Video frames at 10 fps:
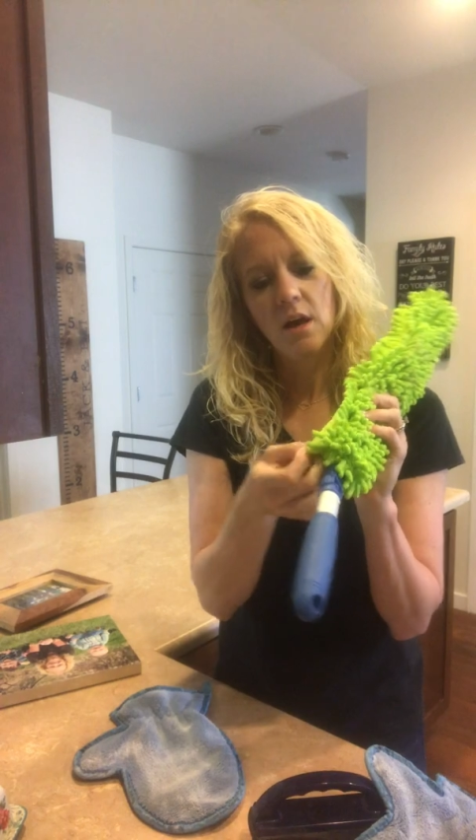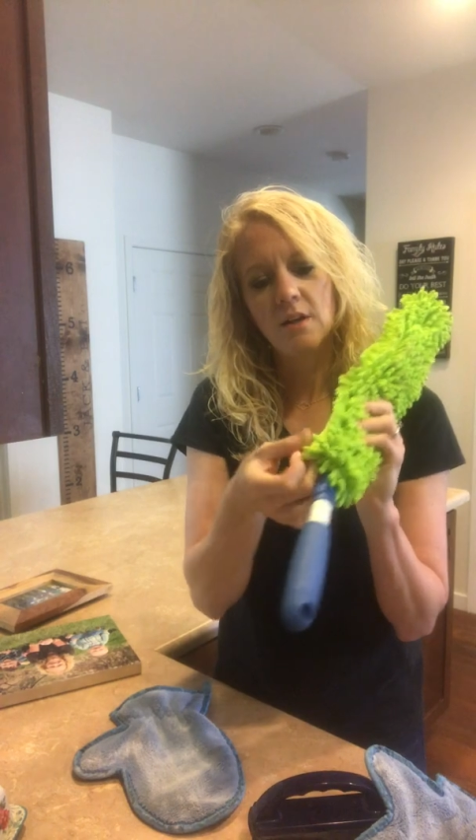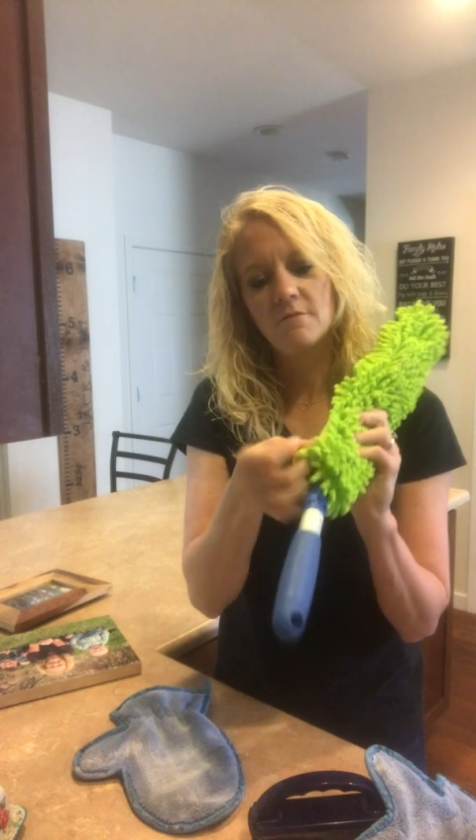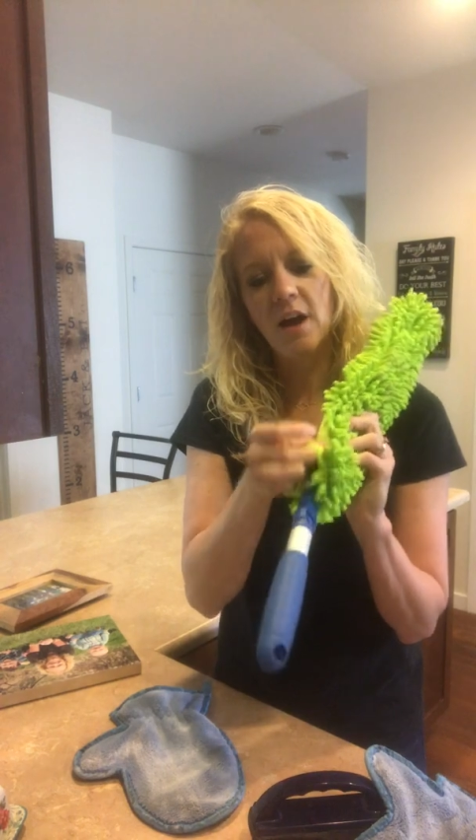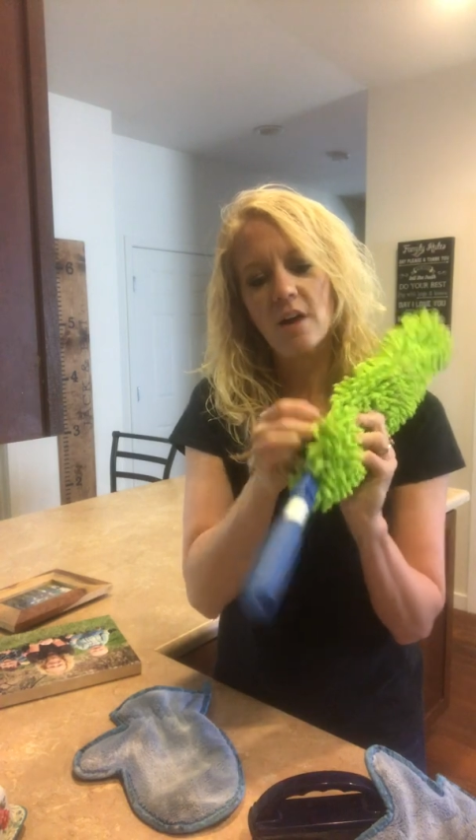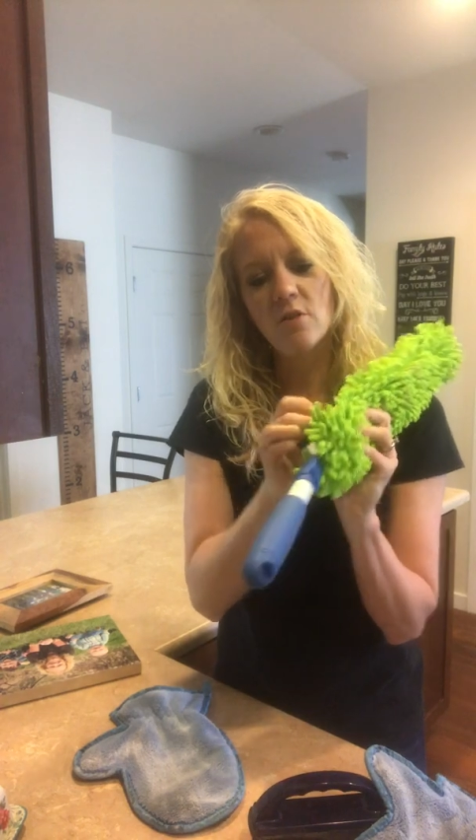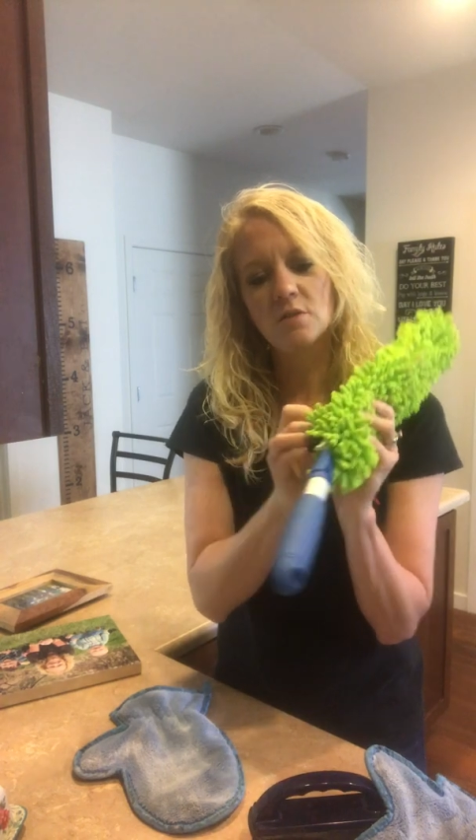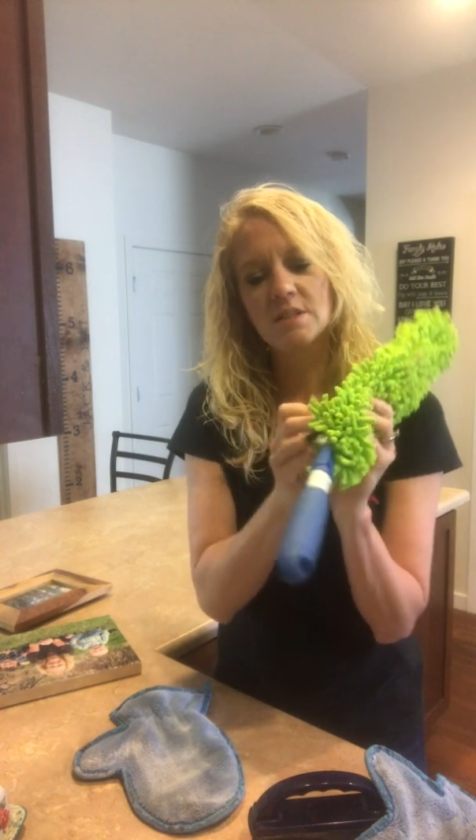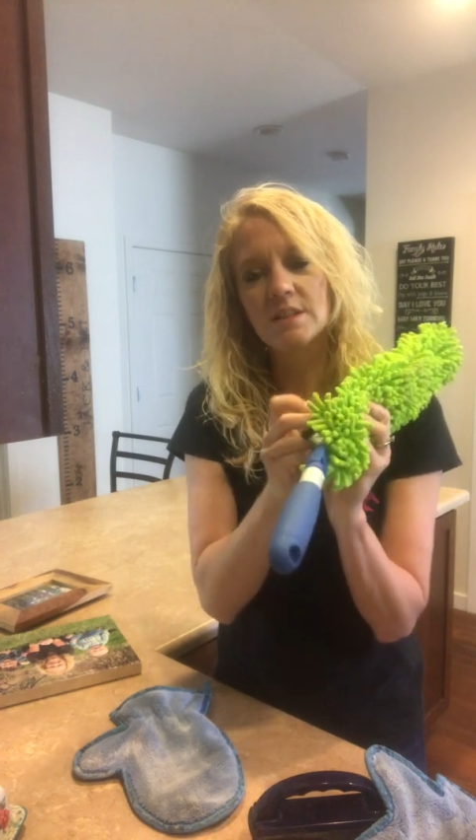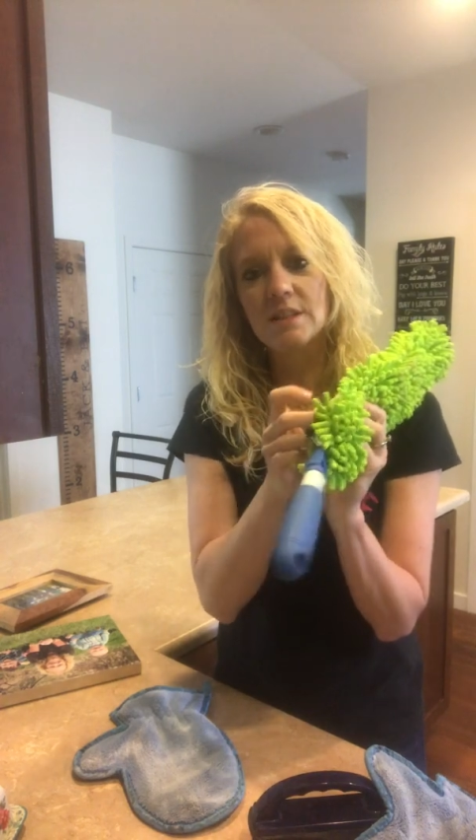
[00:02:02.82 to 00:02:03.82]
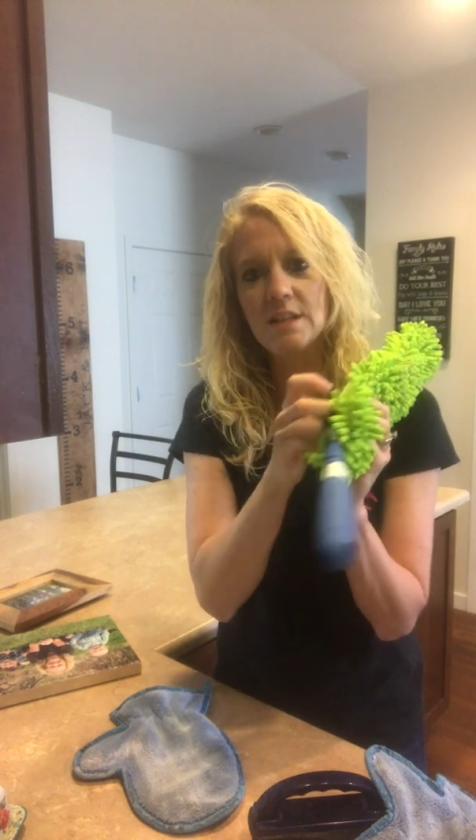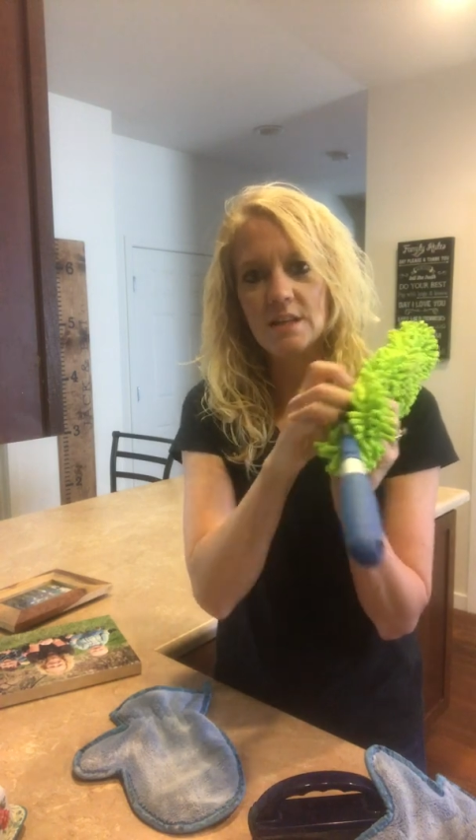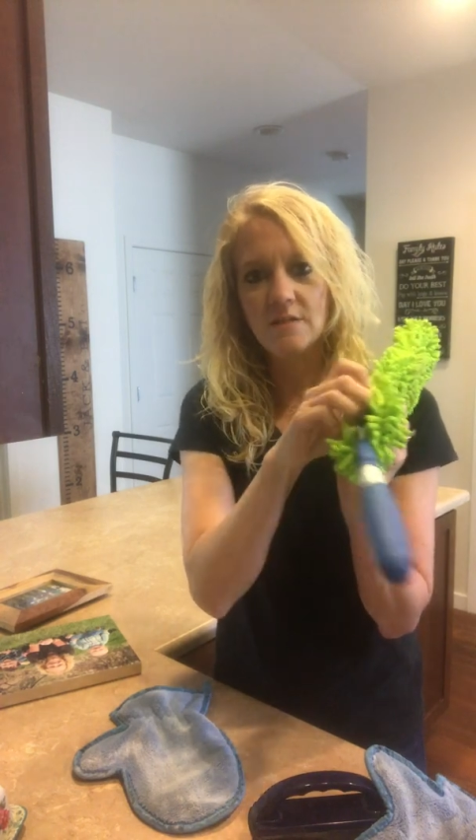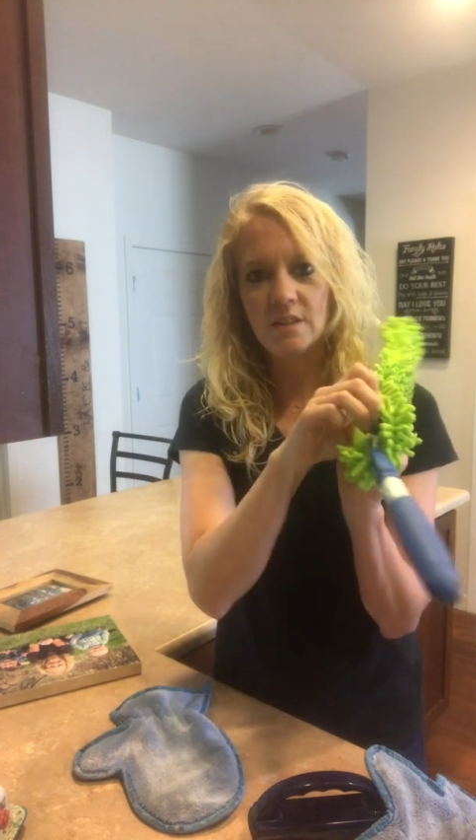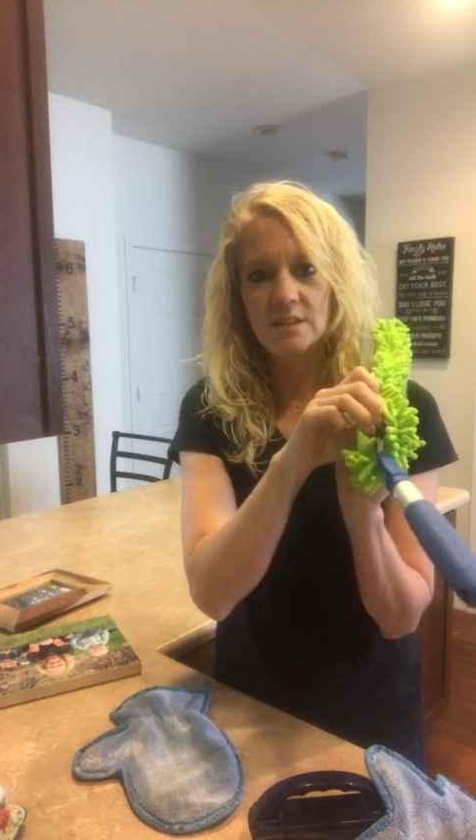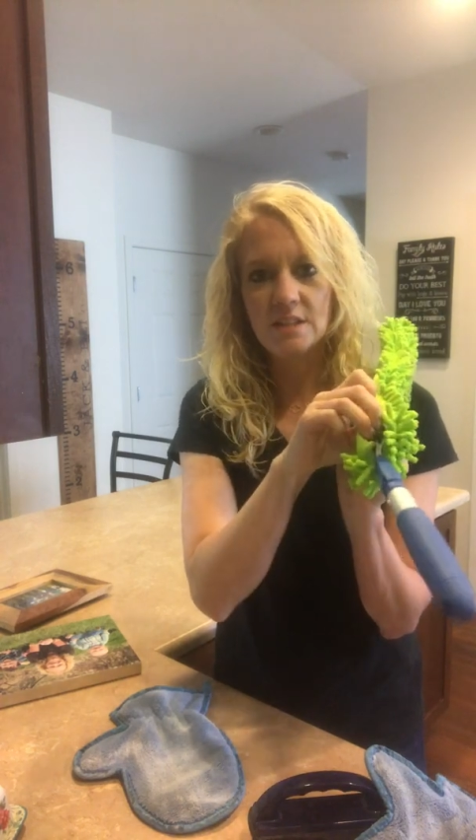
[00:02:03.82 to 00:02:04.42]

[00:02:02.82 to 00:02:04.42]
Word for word: Enviro sleeve that